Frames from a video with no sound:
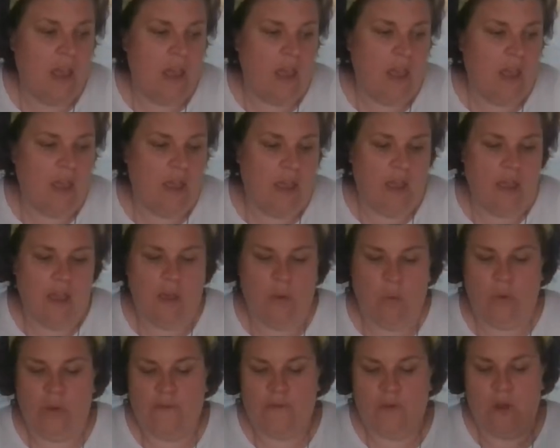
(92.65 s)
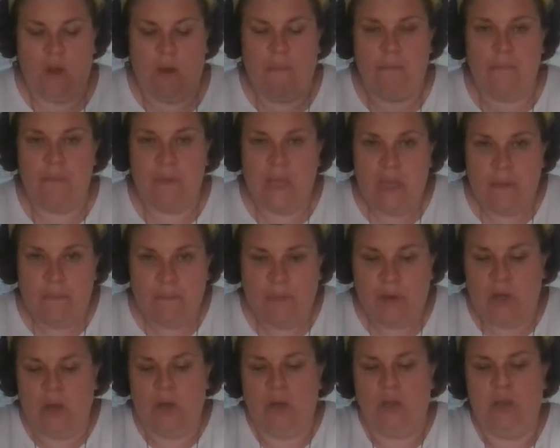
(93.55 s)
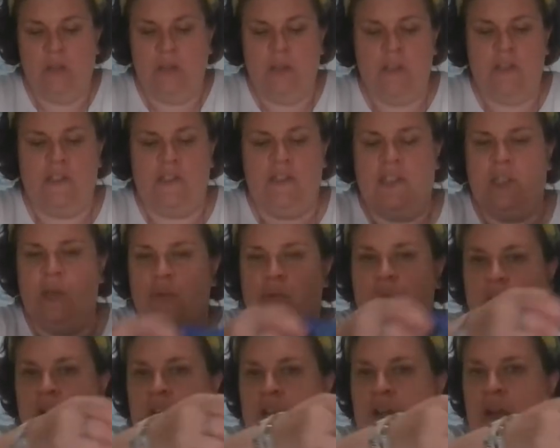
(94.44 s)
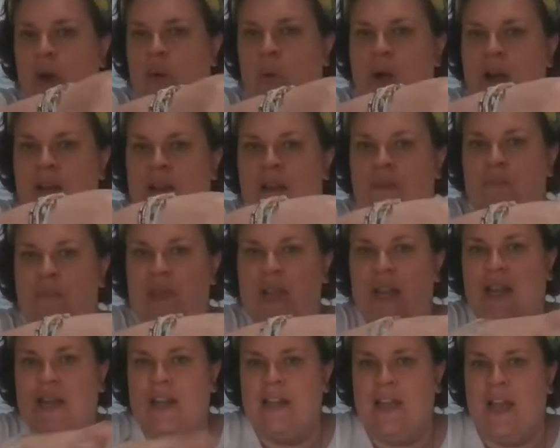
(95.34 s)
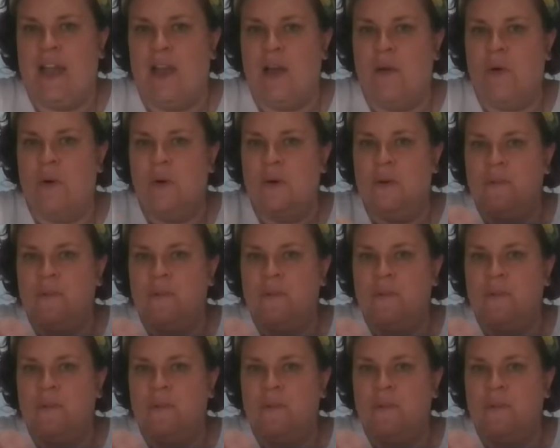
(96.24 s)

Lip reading: We've got meatballs. You probably know where I've been now.